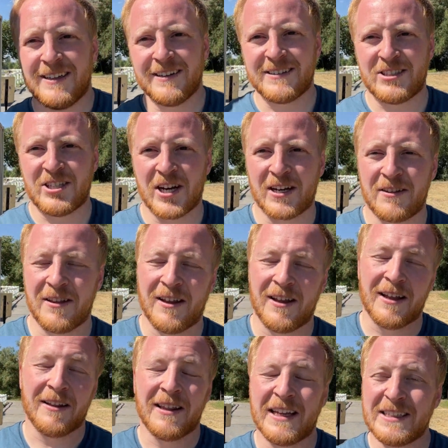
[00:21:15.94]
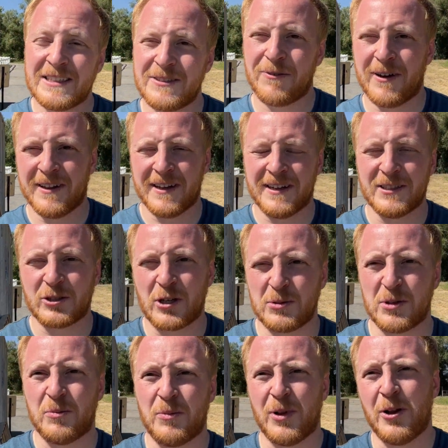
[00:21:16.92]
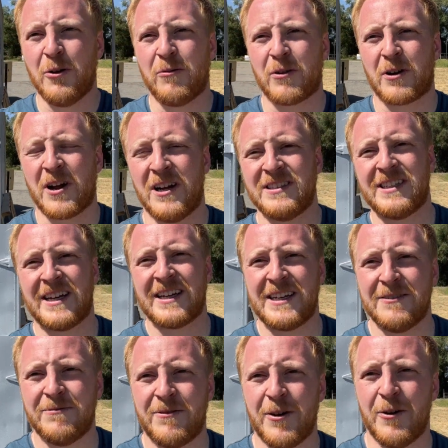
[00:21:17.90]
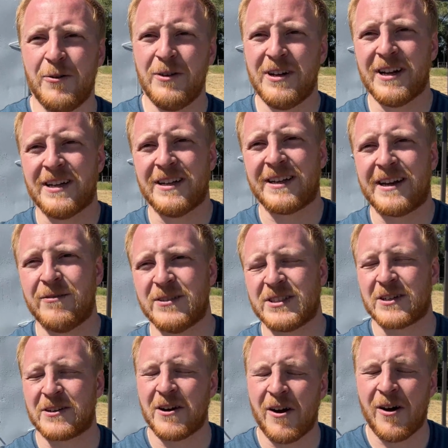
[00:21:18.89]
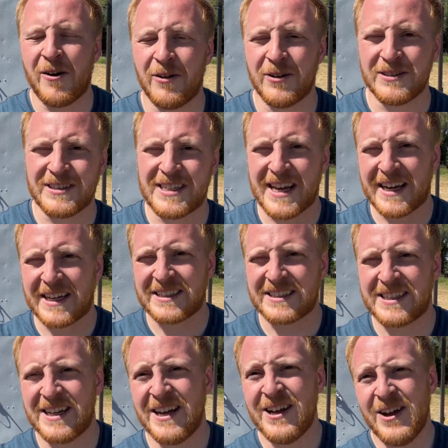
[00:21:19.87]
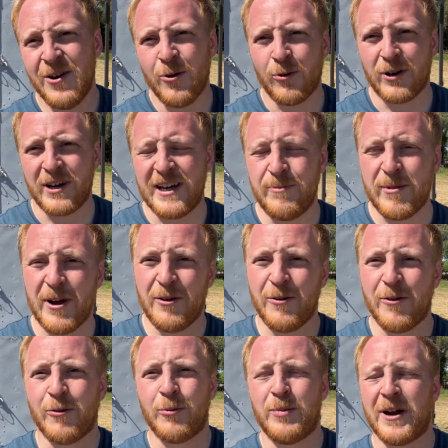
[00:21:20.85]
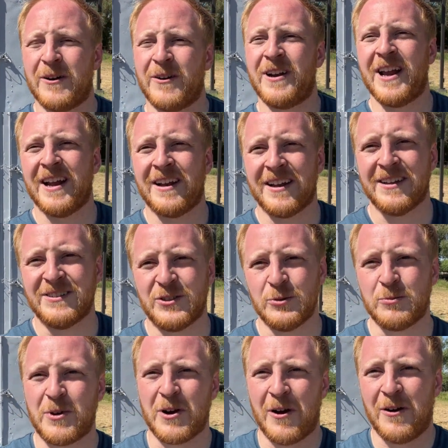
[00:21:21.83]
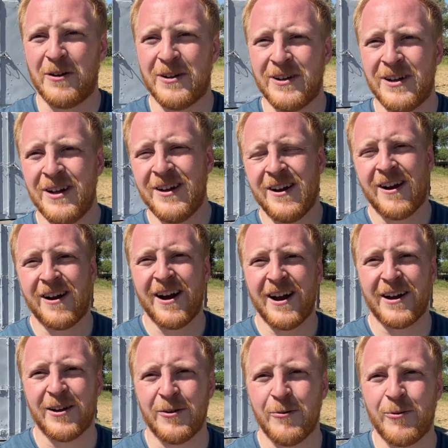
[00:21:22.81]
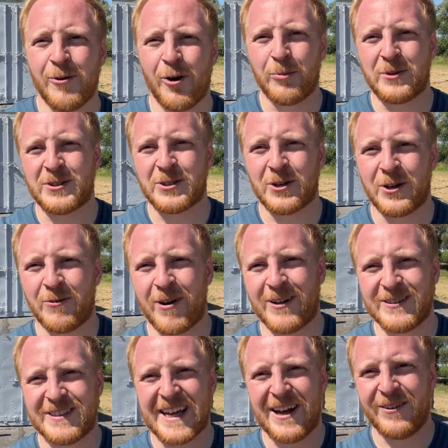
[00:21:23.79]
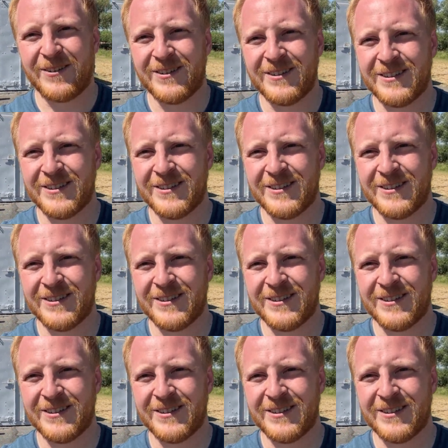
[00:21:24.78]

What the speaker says: Check the links in the description below for contact info to give us a call, text, or email, or better yet, a Zoom call. All right, we hope to show you around town.